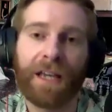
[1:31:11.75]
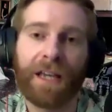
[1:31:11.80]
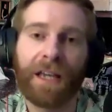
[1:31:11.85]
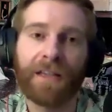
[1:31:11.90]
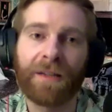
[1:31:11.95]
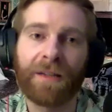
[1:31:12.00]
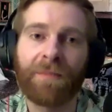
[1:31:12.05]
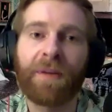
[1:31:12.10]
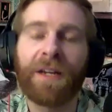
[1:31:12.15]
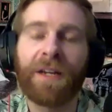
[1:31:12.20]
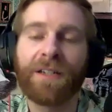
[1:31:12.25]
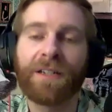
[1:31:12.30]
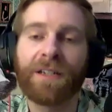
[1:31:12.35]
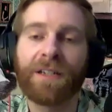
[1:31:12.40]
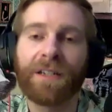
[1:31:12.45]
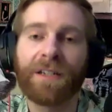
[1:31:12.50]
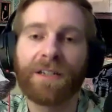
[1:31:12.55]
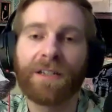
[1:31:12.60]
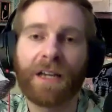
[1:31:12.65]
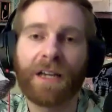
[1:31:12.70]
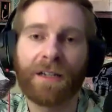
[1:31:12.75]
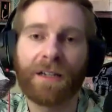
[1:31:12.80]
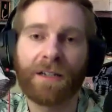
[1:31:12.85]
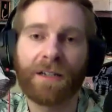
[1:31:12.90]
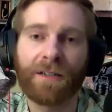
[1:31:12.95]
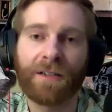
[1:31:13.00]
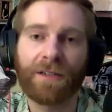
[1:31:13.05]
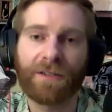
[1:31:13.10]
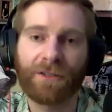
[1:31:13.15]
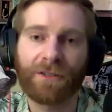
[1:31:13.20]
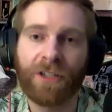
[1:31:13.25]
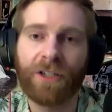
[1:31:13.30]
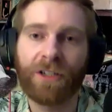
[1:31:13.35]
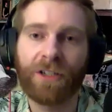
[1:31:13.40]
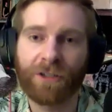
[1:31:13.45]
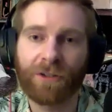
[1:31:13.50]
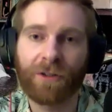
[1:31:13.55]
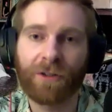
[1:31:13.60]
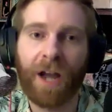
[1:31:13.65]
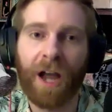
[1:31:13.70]
And the painting that she
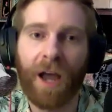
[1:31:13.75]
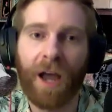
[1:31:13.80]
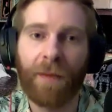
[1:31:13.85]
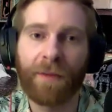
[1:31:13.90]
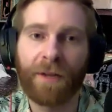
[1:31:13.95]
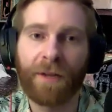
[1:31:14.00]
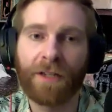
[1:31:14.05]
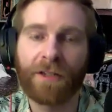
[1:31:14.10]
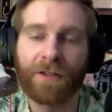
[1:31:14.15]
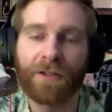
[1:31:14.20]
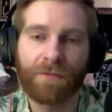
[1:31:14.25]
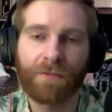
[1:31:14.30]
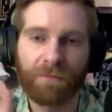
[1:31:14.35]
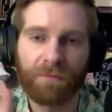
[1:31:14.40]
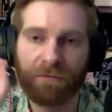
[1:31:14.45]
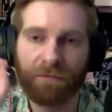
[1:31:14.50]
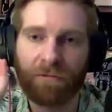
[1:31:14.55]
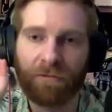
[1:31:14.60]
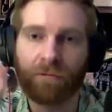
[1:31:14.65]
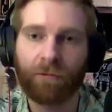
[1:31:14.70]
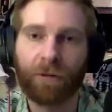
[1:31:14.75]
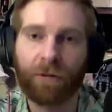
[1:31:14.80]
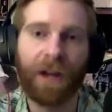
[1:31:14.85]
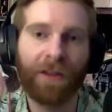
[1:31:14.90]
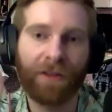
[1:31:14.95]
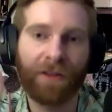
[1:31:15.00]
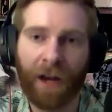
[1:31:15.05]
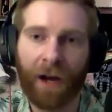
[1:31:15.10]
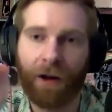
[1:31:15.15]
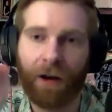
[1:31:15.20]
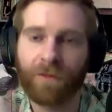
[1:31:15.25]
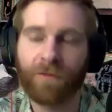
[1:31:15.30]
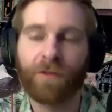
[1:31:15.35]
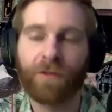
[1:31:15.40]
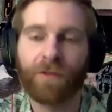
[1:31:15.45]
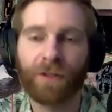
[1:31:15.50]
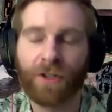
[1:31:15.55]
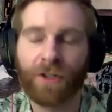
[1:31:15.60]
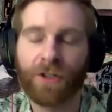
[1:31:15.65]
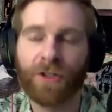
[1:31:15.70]
described is right there
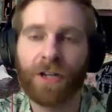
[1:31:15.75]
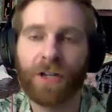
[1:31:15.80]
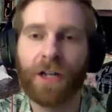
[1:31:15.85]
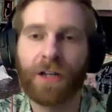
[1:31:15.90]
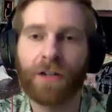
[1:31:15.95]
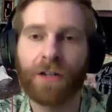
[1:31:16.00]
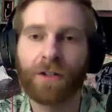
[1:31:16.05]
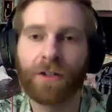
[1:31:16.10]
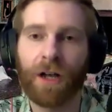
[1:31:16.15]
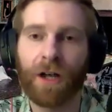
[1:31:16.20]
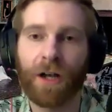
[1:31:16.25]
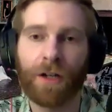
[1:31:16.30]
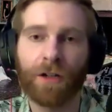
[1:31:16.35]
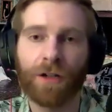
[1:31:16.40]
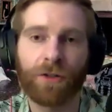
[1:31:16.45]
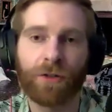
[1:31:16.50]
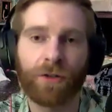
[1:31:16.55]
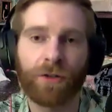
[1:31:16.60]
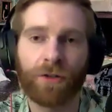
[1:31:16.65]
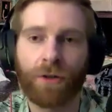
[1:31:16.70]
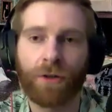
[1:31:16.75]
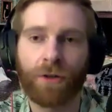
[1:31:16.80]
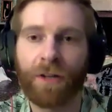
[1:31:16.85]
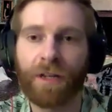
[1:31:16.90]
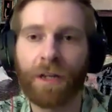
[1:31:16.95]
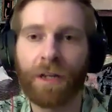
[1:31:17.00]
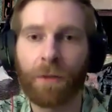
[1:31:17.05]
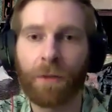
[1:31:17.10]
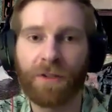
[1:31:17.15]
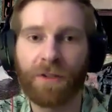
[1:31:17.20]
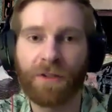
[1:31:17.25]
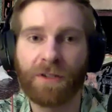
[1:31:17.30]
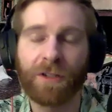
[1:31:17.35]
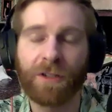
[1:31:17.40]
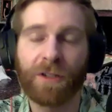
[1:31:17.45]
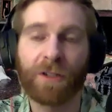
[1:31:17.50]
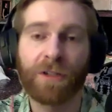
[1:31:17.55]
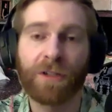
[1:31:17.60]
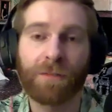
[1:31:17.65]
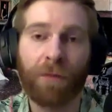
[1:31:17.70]
for the shade Tortoni, which is
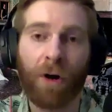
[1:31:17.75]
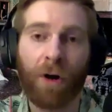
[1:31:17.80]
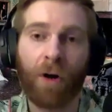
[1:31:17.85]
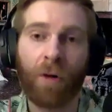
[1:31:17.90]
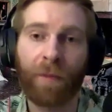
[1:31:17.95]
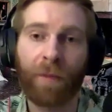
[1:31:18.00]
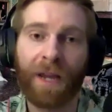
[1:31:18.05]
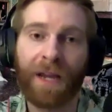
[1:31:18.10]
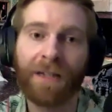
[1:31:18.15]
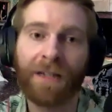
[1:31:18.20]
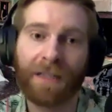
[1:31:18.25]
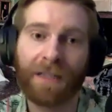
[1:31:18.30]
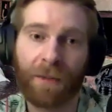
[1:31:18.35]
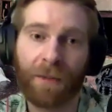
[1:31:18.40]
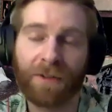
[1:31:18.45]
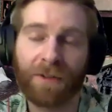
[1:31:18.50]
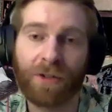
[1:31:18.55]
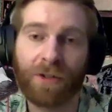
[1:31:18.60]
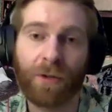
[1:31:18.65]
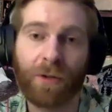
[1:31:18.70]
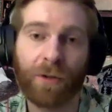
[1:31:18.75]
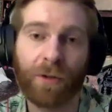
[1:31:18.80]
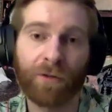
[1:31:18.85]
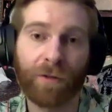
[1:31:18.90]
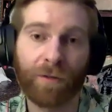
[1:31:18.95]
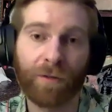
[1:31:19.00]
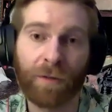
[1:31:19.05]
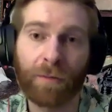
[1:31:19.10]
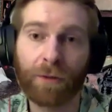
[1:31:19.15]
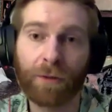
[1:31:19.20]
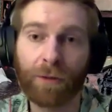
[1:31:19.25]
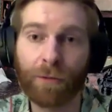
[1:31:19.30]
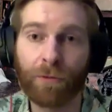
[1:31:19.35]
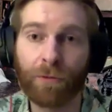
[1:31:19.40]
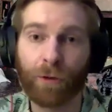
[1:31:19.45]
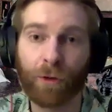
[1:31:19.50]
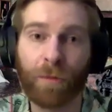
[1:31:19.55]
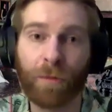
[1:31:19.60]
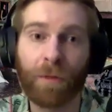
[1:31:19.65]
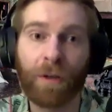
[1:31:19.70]
the small painting that was stolen from the Blue
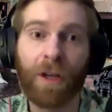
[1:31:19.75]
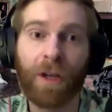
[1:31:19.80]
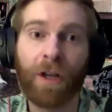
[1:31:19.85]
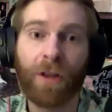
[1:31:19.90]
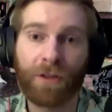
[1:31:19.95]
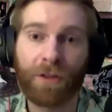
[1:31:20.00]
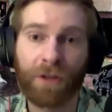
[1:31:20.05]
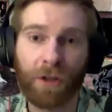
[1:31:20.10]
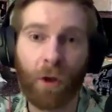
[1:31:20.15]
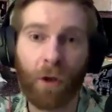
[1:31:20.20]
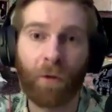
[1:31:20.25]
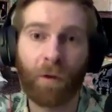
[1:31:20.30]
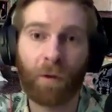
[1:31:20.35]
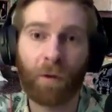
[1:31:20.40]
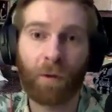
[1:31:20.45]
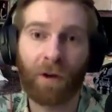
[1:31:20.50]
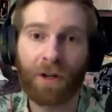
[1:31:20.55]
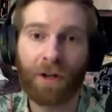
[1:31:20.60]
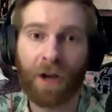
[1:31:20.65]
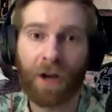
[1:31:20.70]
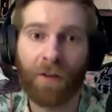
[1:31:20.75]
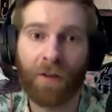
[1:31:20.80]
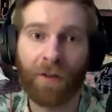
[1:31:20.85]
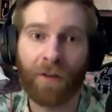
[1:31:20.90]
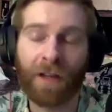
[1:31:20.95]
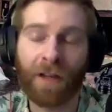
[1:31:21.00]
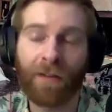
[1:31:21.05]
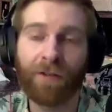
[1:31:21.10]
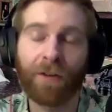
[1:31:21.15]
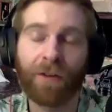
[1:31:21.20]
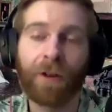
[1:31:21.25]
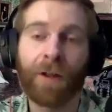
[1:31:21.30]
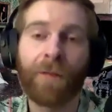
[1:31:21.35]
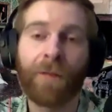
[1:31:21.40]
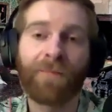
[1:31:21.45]
Room, the only one not on the level.